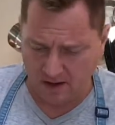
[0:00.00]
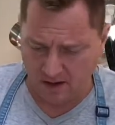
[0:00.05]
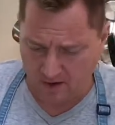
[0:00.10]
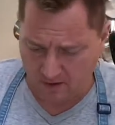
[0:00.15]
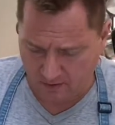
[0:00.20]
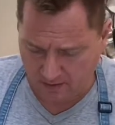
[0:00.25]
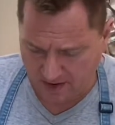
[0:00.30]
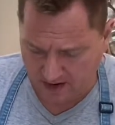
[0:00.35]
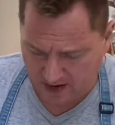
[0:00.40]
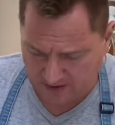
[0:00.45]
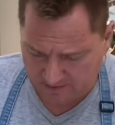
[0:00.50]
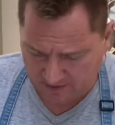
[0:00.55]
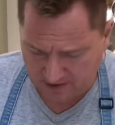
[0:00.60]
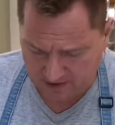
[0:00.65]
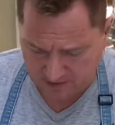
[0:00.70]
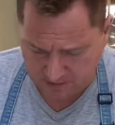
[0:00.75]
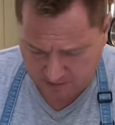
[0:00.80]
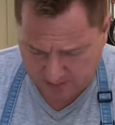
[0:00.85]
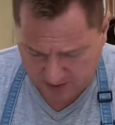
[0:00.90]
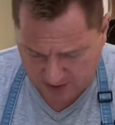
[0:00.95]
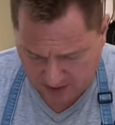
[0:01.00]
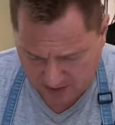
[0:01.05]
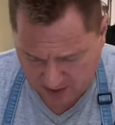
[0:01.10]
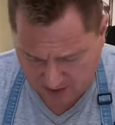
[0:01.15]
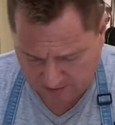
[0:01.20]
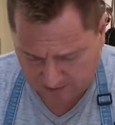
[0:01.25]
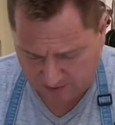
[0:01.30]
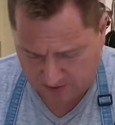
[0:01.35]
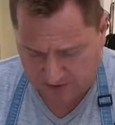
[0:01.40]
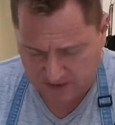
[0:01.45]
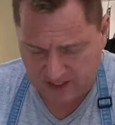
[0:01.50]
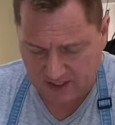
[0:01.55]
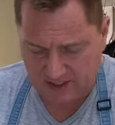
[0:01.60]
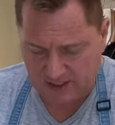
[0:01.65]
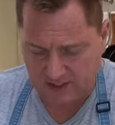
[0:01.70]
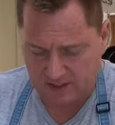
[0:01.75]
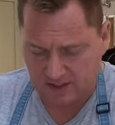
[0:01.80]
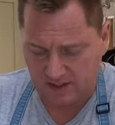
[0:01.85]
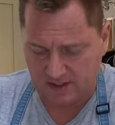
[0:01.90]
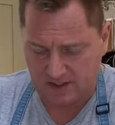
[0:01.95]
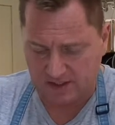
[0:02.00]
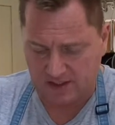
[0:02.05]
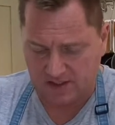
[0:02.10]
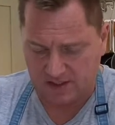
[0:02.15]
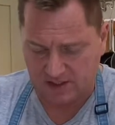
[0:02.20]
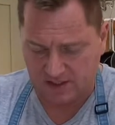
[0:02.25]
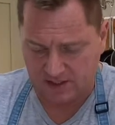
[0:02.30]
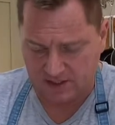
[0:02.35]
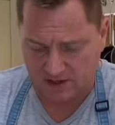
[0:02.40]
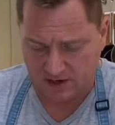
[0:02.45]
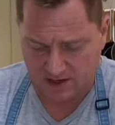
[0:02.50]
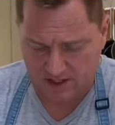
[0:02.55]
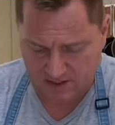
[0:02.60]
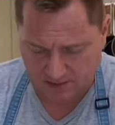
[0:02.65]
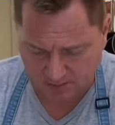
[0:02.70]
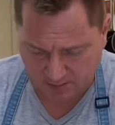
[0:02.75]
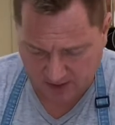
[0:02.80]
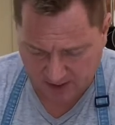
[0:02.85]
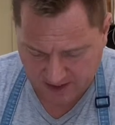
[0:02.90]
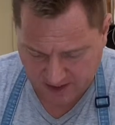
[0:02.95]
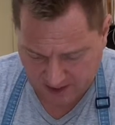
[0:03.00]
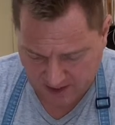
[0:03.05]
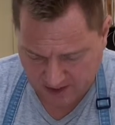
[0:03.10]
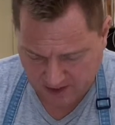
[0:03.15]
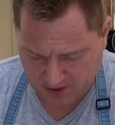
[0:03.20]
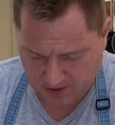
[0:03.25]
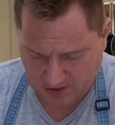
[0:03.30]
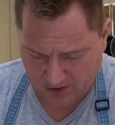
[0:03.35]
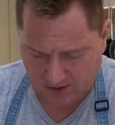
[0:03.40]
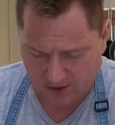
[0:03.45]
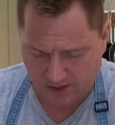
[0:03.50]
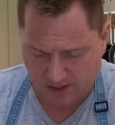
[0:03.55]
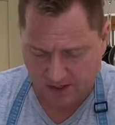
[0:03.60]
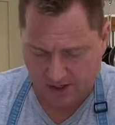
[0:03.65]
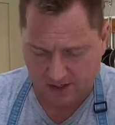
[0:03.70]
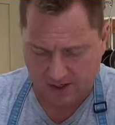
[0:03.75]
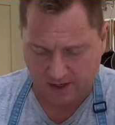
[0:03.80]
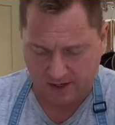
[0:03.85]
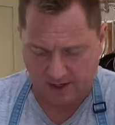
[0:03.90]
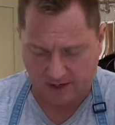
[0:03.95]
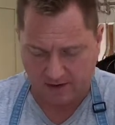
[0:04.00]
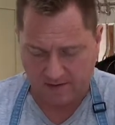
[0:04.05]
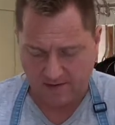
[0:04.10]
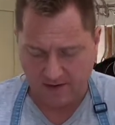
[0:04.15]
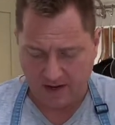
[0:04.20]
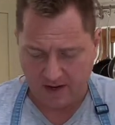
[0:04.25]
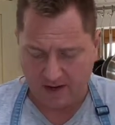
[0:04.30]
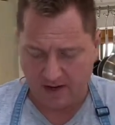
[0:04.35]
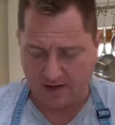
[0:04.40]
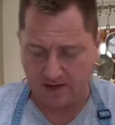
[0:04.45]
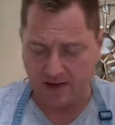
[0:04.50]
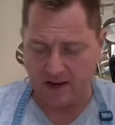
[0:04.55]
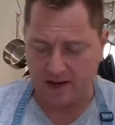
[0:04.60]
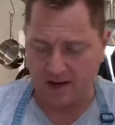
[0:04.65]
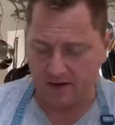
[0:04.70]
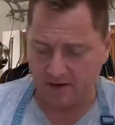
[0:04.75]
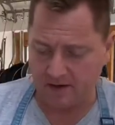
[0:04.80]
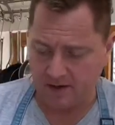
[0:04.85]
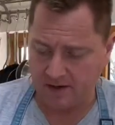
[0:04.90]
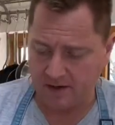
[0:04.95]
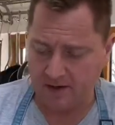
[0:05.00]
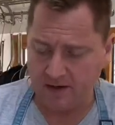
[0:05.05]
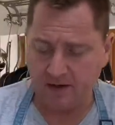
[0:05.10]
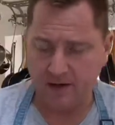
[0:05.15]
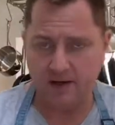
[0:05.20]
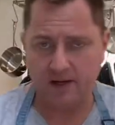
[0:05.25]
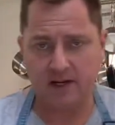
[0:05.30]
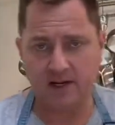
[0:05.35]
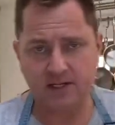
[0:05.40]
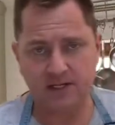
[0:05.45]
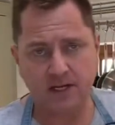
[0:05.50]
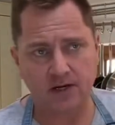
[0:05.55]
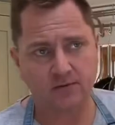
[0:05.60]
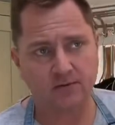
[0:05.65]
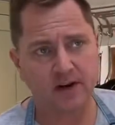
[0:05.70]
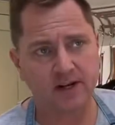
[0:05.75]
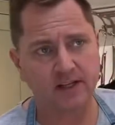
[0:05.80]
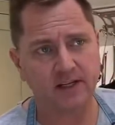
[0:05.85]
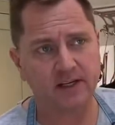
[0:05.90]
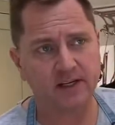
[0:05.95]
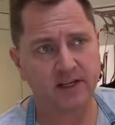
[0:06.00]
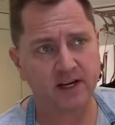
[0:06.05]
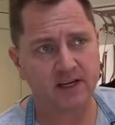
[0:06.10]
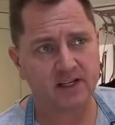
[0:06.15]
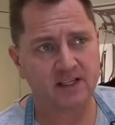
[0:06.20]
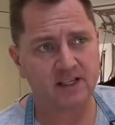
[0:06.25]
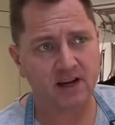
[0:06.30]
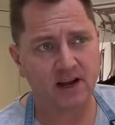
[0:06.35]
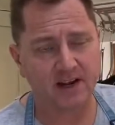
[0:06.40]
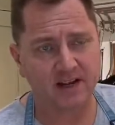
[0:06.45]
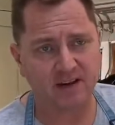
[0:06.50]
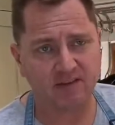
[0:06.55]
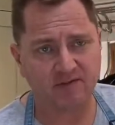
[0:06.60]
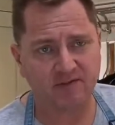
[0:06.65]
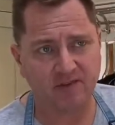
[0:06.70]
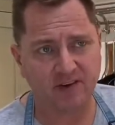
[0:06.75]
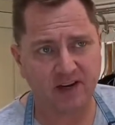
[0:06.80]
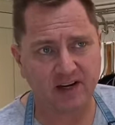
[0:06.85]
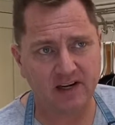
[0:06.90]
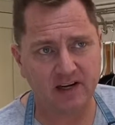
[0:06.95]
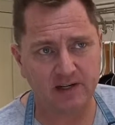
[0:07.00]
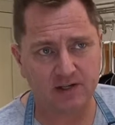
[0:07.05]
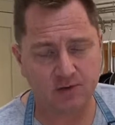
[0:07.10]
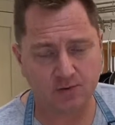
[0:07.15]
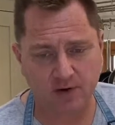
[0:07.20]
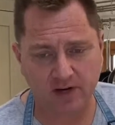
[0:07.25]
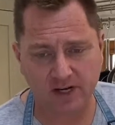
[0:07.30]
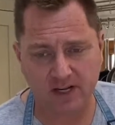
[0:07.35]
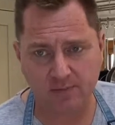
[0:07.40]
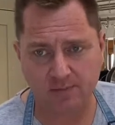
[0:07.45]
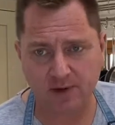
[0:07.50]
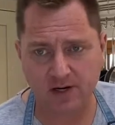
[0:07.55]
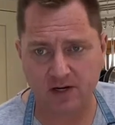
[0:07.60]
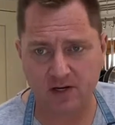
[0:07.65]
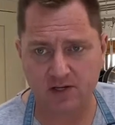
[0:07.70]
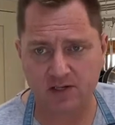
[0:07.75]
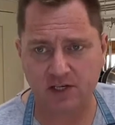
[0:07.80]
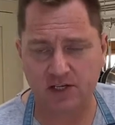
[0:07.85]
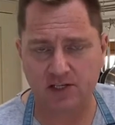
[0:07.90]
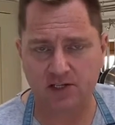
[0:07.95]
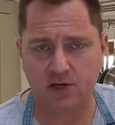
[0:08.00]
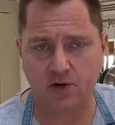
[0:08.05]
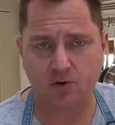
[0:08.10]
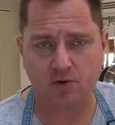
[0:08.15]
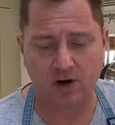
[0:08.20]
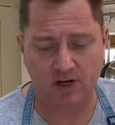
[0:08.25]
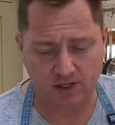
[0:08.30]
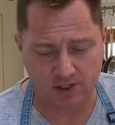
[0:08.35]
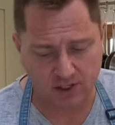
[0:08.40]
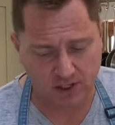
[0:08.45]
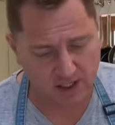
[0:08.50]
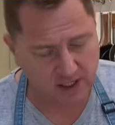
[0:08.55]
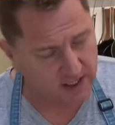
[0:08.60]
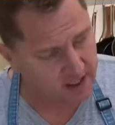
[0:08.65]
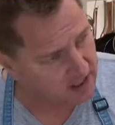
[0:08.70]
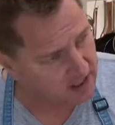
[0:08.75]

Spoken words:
We have these beautiful, this is the sliced bread that I showed you earlier. Now, is it ready? Yes, I can feel it's ready because it's crunchy.